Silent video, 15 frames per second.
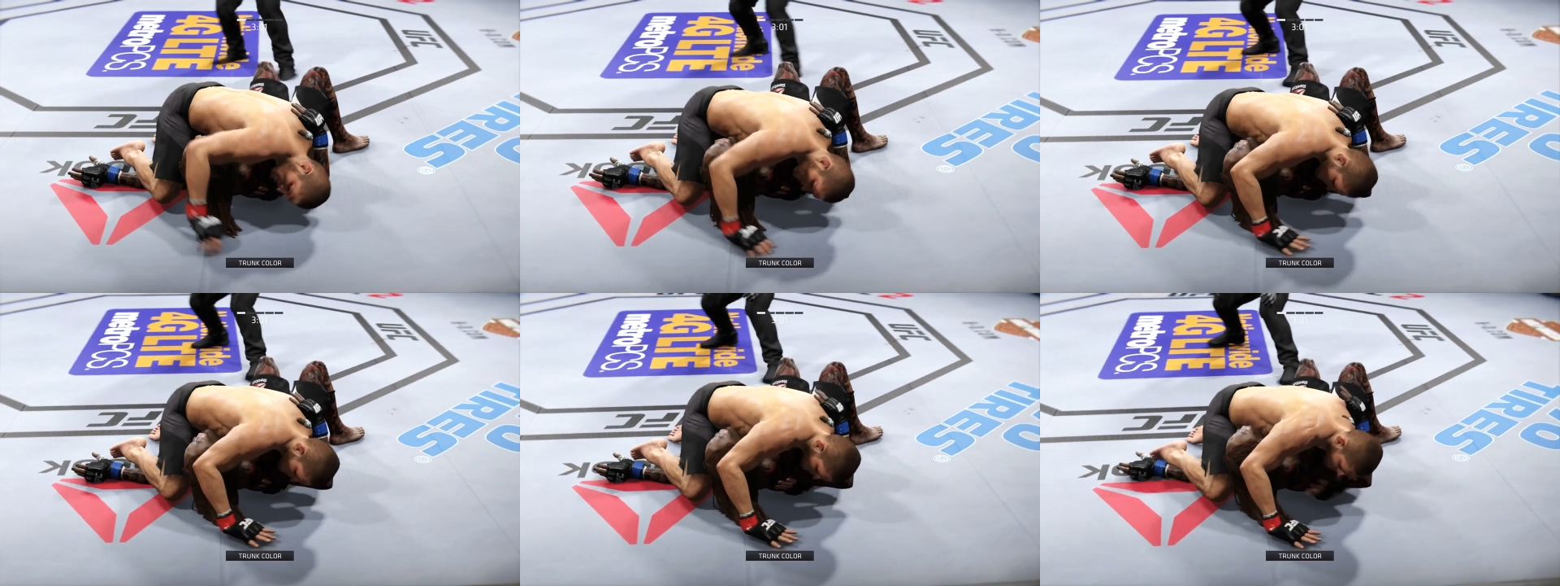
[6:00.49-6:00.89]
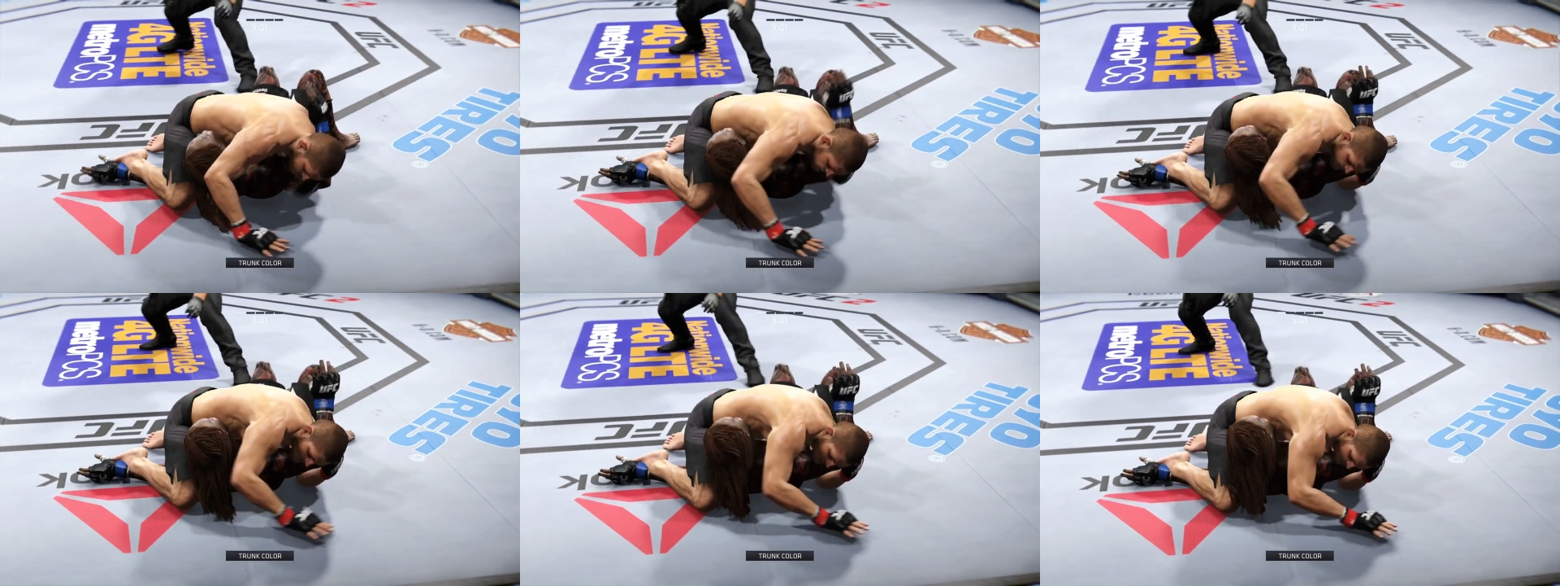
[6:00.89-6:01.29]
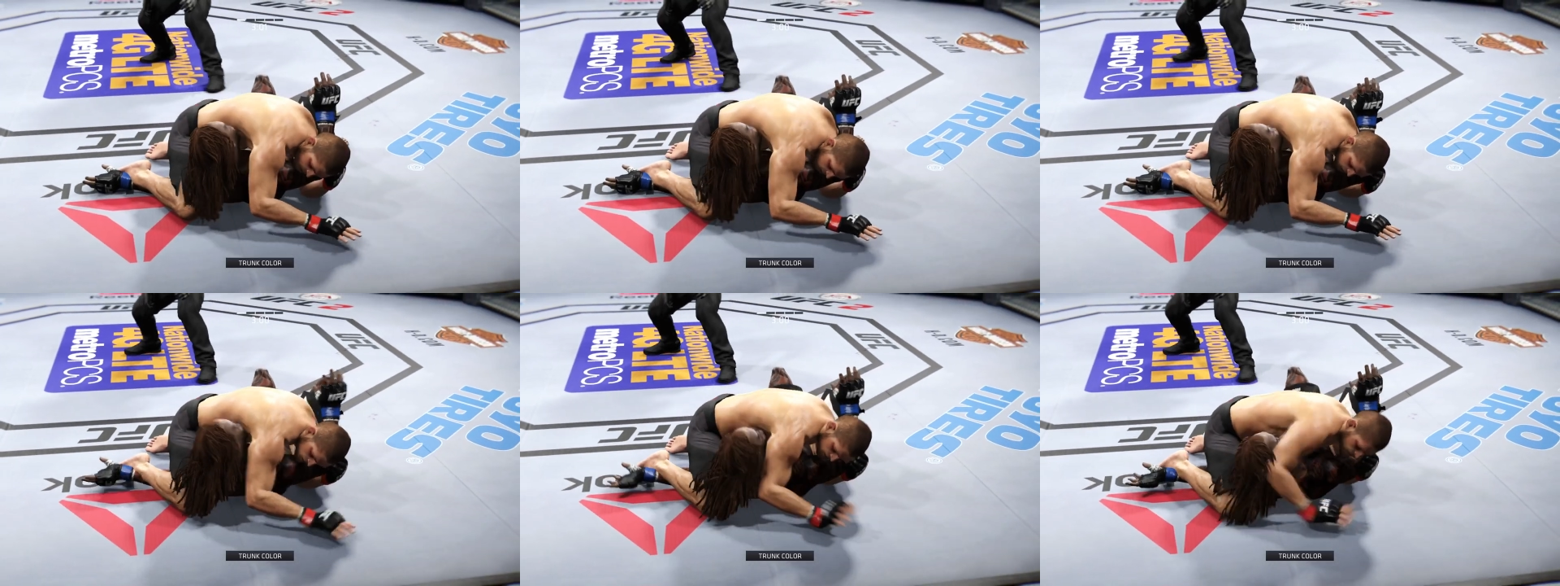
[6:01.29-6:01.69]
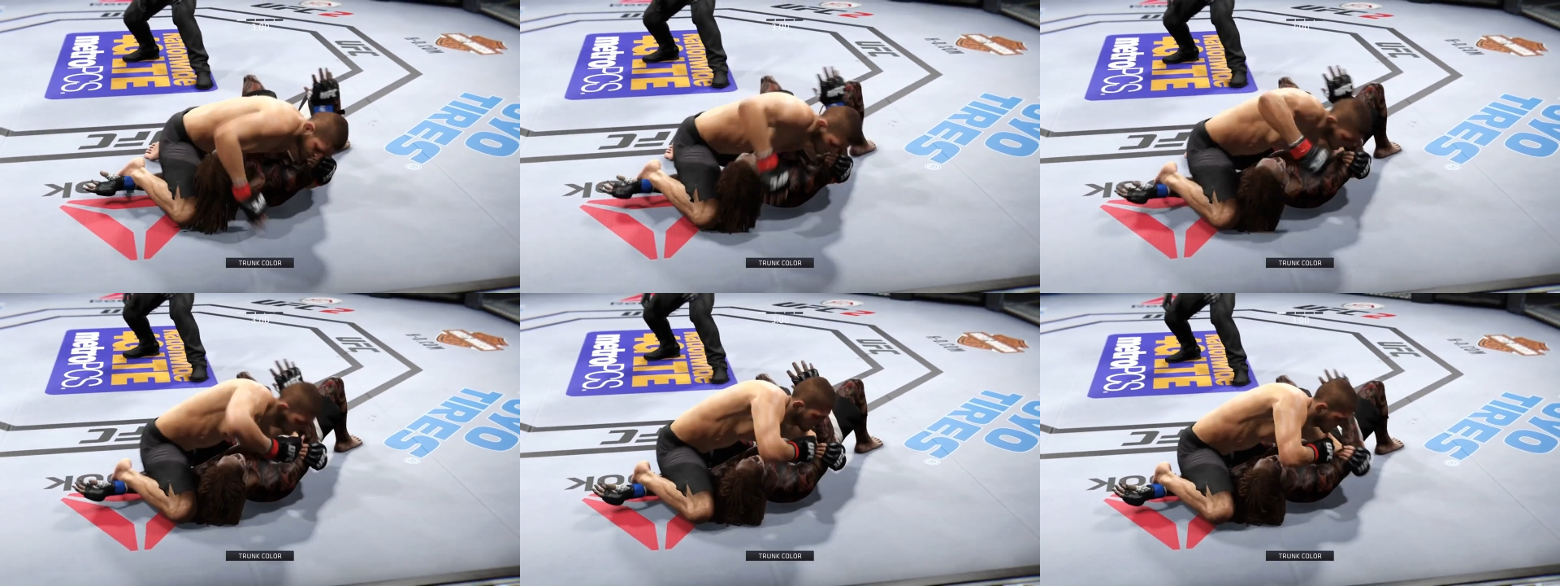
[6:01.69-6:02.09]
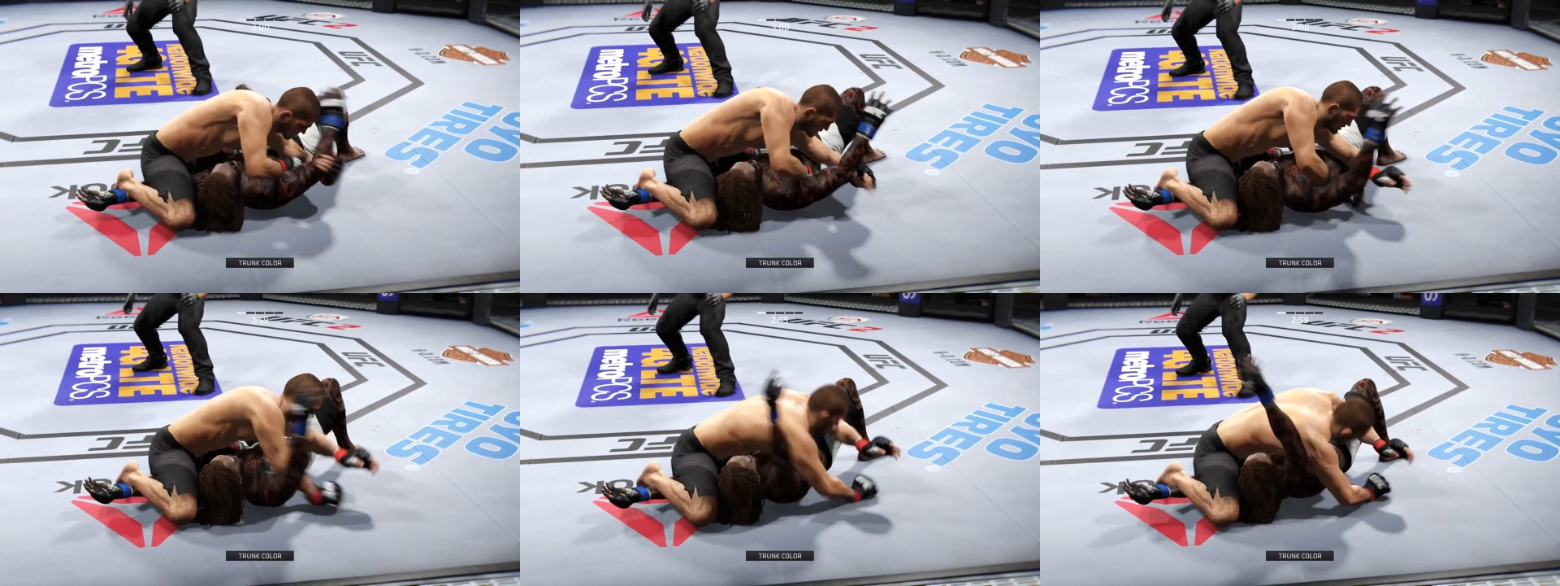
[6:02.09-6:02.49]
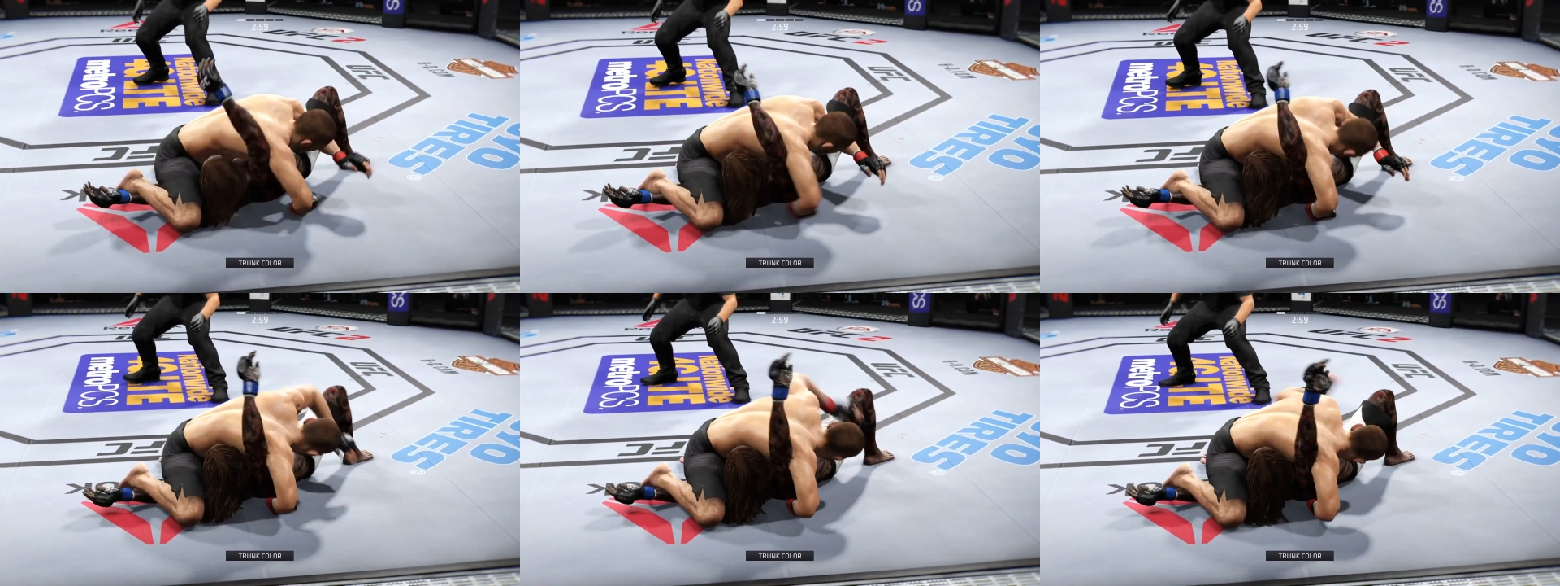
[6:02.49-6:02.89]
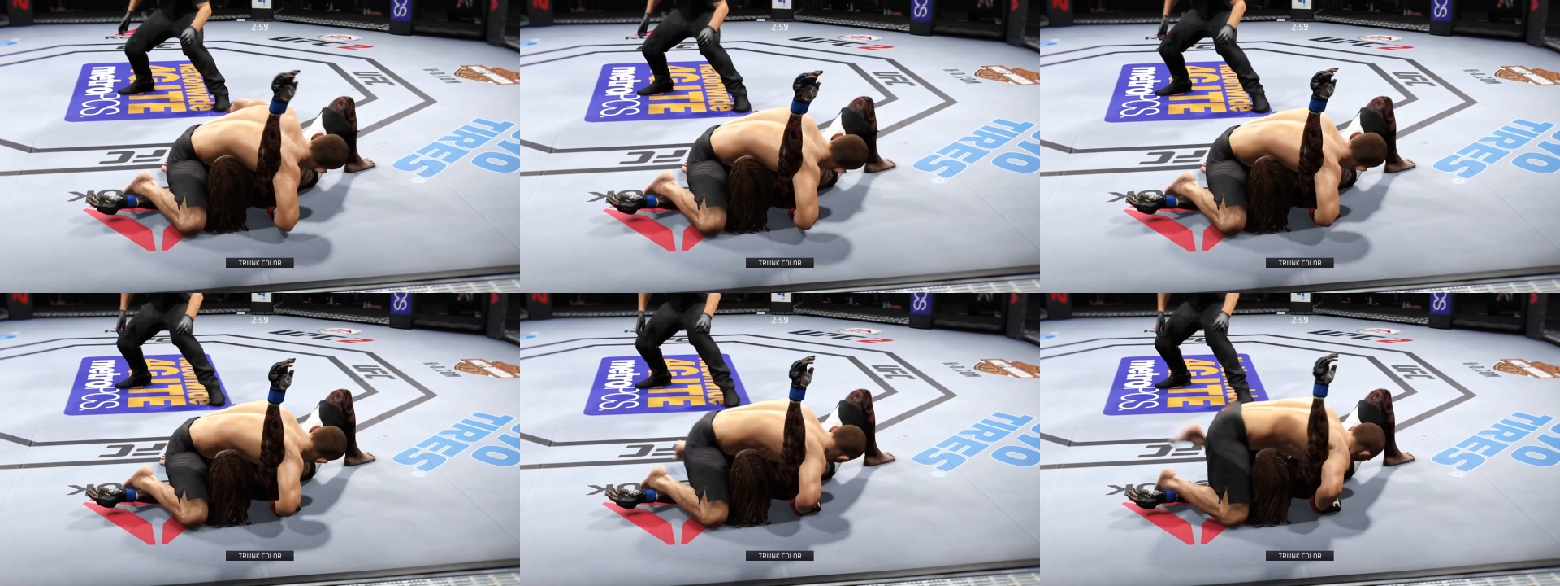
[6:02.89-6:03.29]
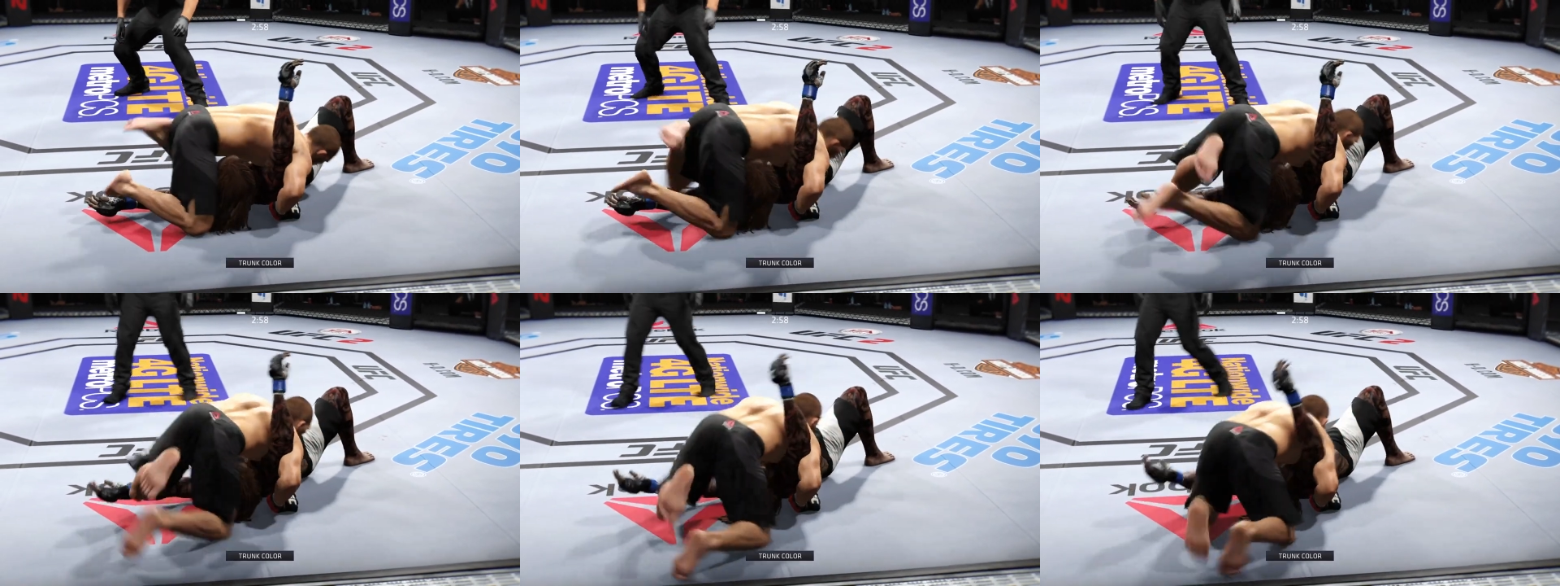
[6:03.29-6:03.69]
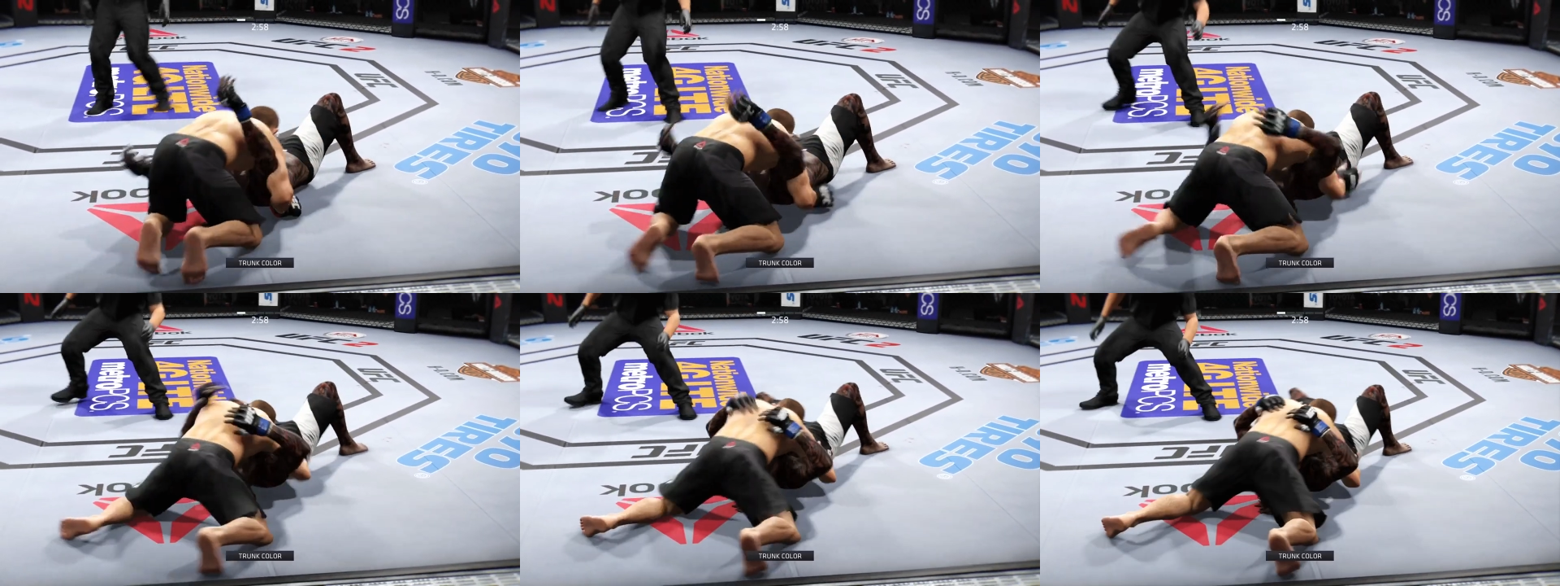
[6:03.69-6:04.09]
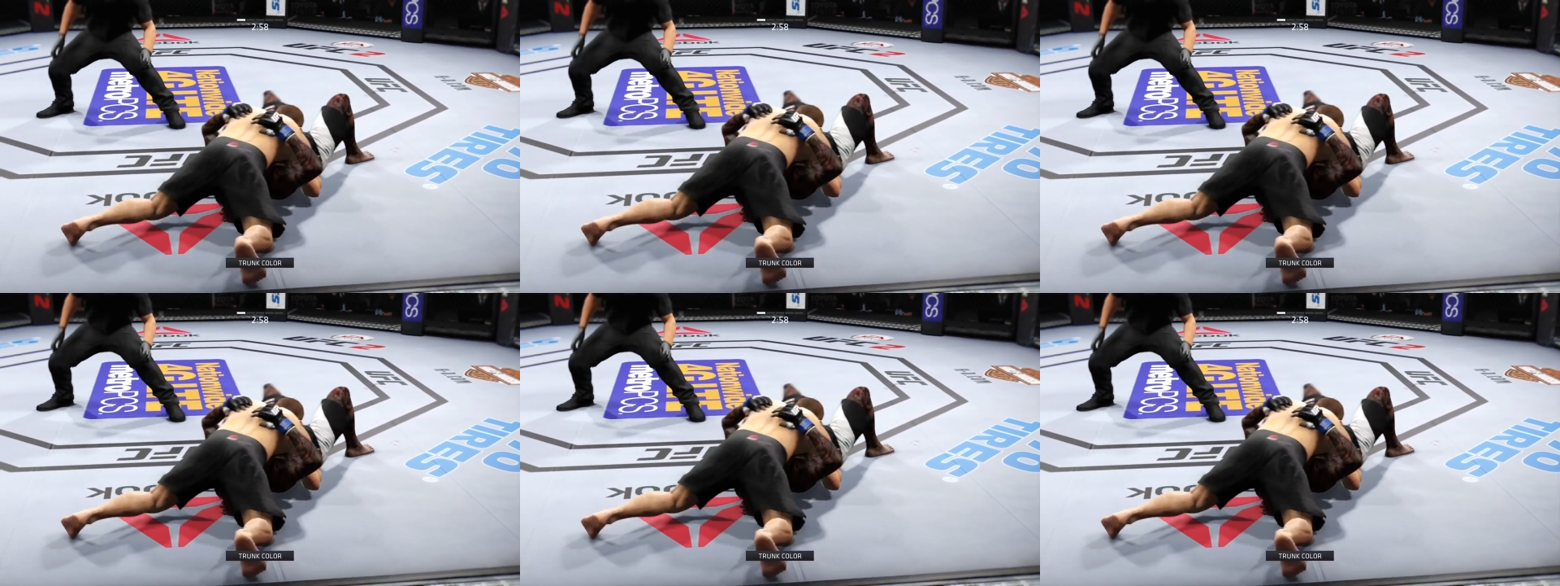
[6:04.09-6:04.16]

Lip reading: No face is visible, so there are no lips to read.